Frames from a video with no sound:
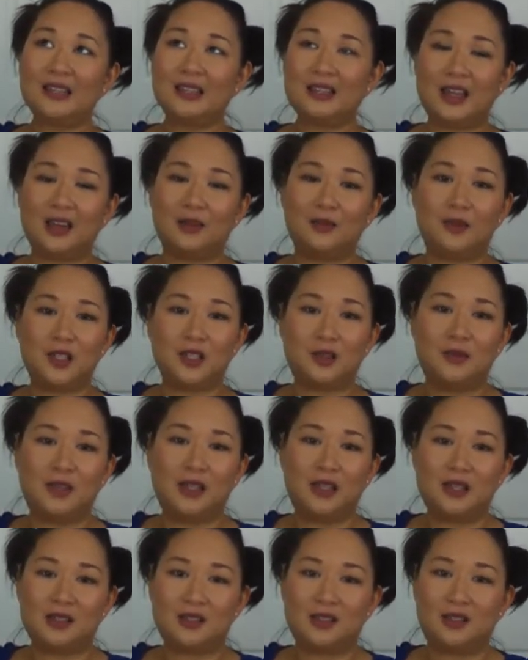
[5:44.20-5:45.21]
sandwich
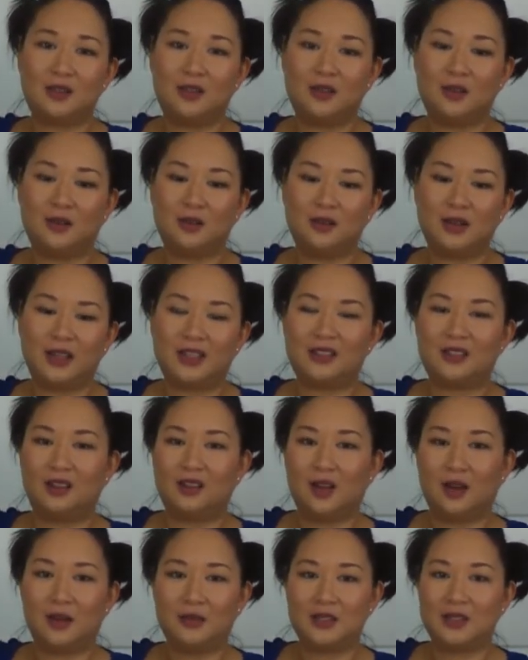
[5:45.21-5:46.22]
meats, so like
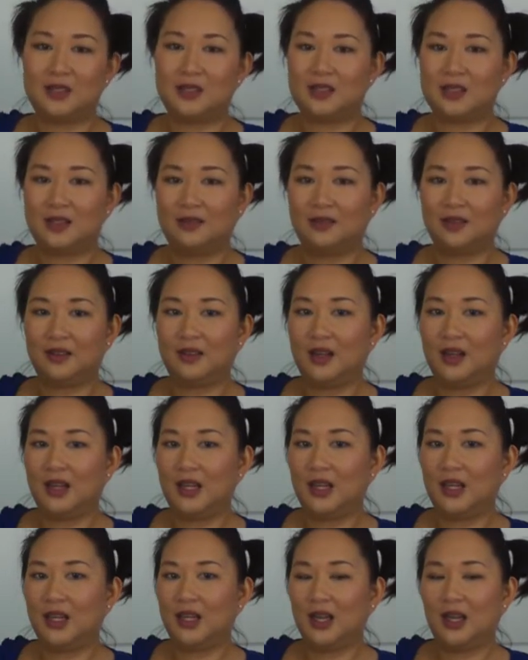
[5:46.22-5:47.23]
salamis and stuff like that. I
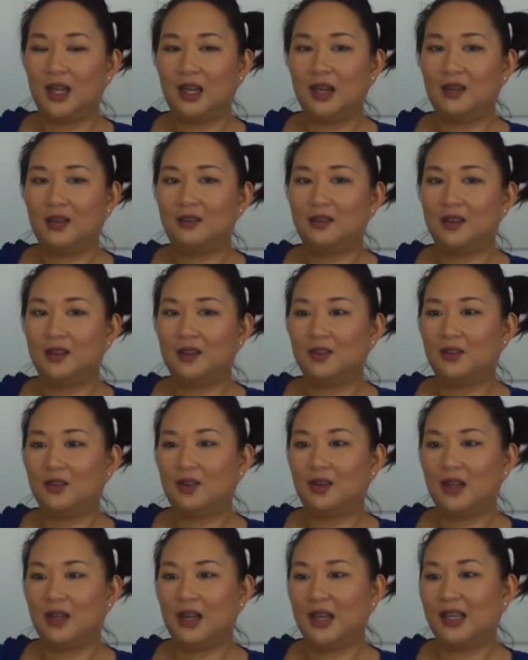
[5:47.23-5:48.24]
can't have either,
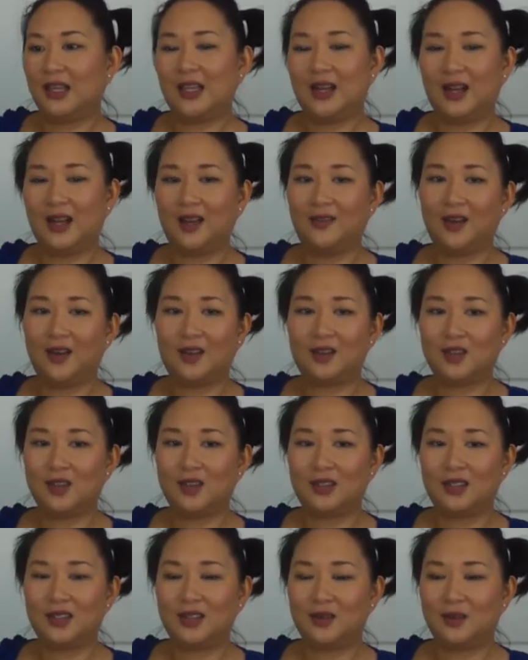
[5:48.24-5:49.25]
and I can't have hot
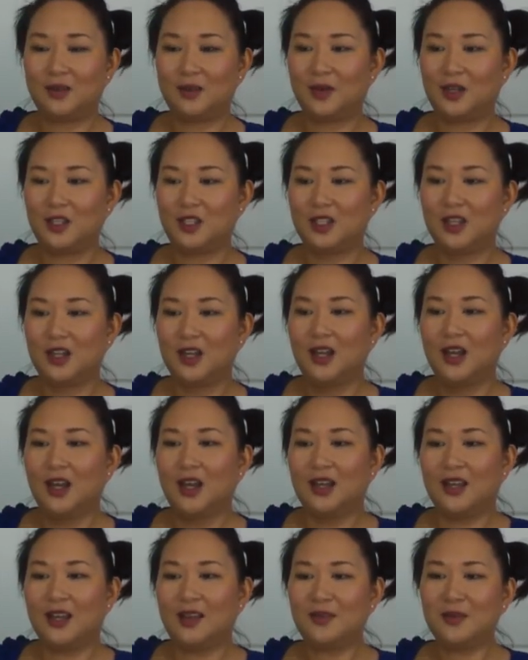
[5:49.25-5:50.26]
dogs either. Which
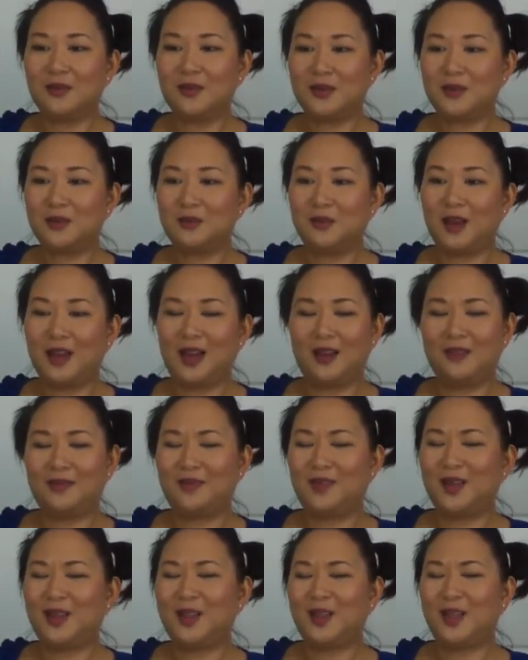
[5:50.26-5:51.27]
every once in a while I have
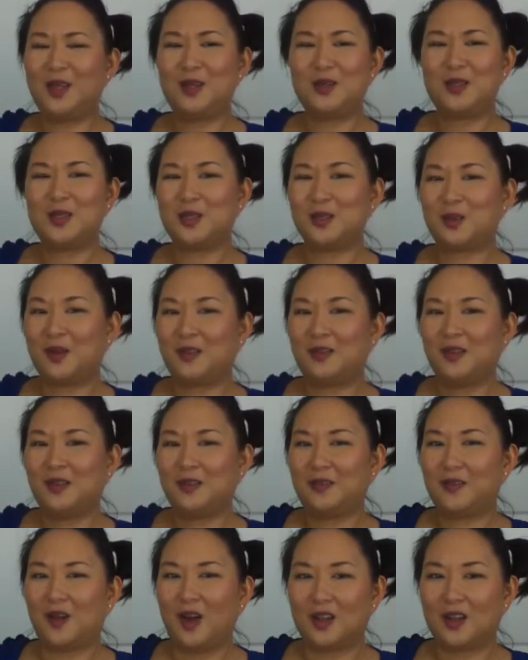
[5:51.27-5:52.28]
like the hugest craving
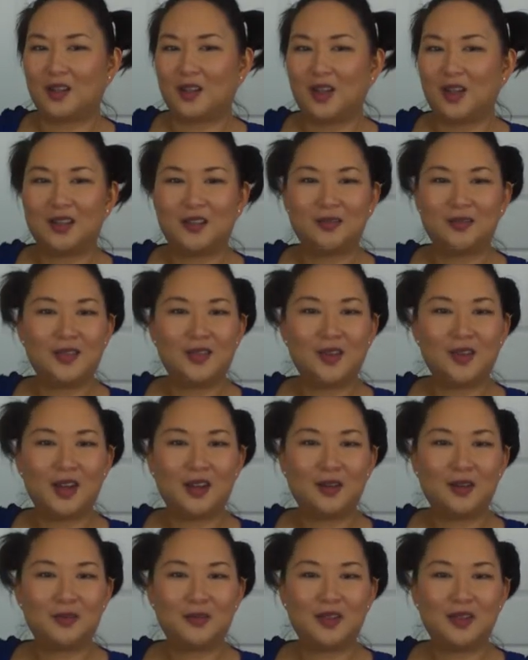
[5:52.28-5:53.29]
for hot dog, even though I
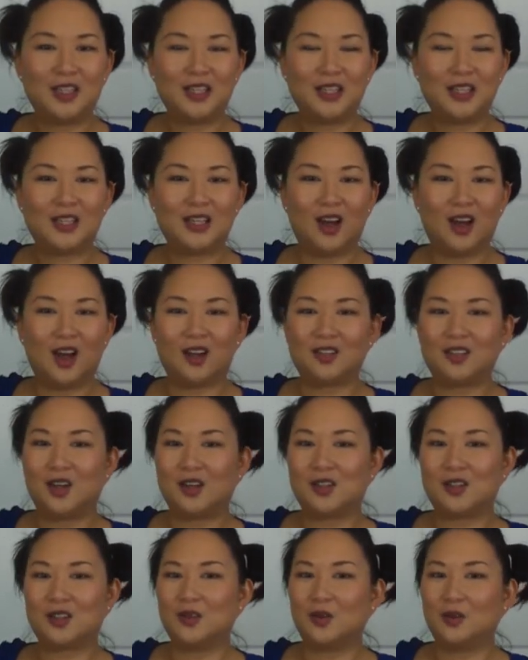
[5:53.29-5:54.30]
don't really eat hot
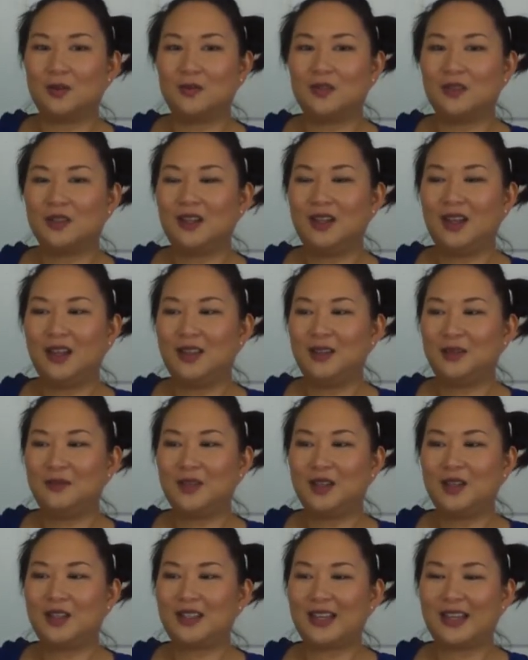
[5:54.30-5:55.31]
dogs normally. I think
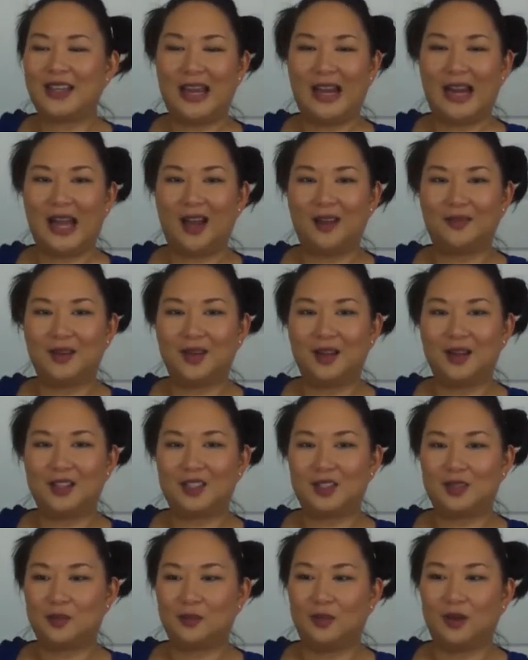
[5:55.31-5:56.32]
because I can't have it, I
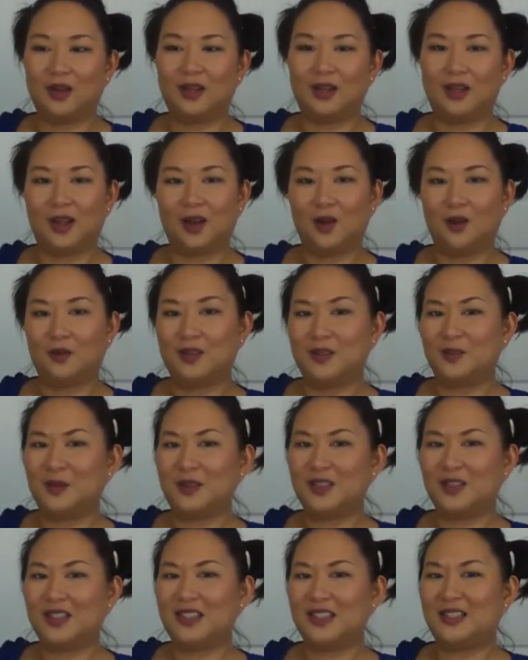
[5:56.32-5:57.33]
just want it now.
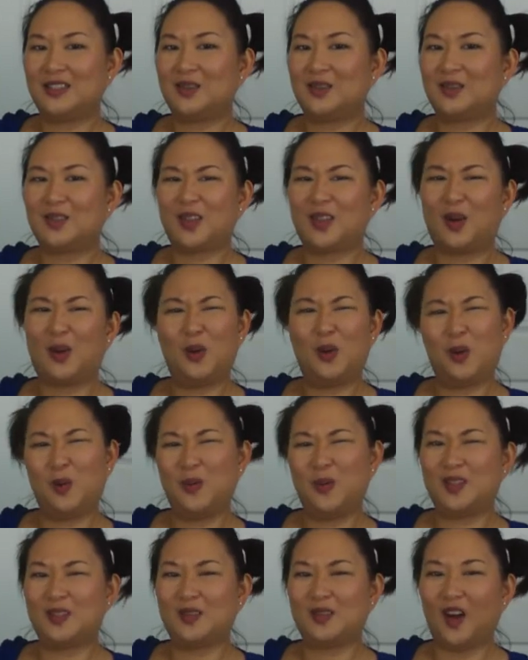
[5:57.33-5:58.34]
Especially since there's a whole
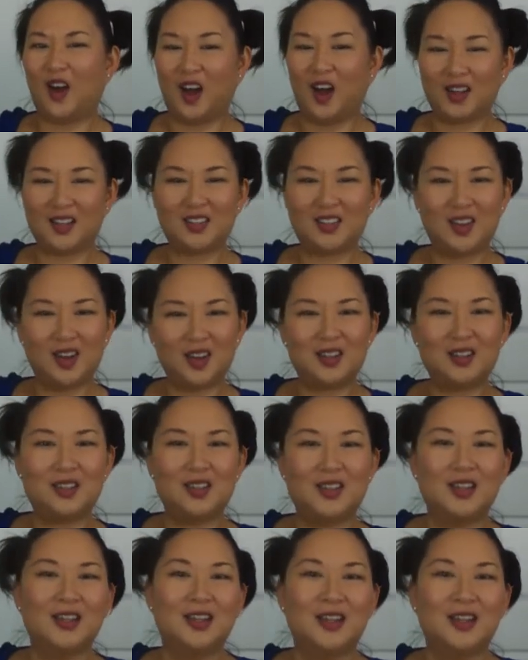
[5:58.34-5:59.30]
bunch of hot dogs